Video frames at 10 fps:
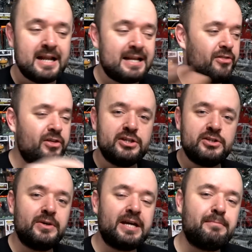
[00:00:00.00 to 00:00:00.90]
Now,
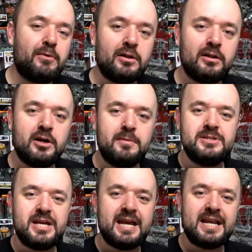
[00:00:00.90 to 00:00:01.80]
32 gig model
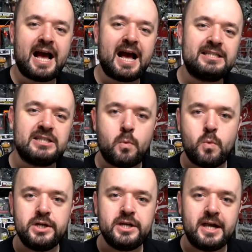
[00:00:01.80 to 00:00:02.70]
comes in at
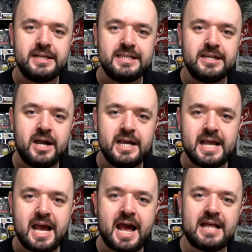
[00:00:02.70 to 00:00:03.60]

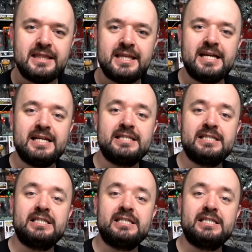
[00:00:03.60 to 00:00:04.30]
$199 and the